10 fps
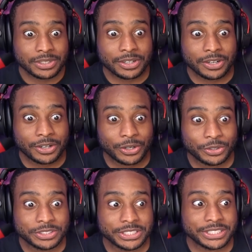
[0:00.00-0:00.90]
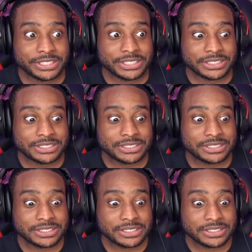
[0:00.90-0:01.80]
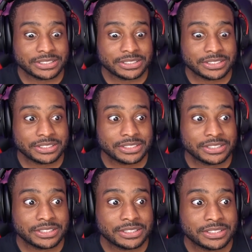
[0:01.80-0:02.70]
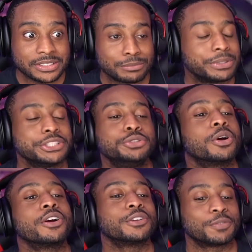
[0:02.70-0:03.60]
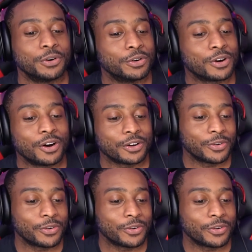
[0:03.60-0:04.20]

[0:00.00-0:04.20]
Oh goodness. Bitch, you heard the phone call.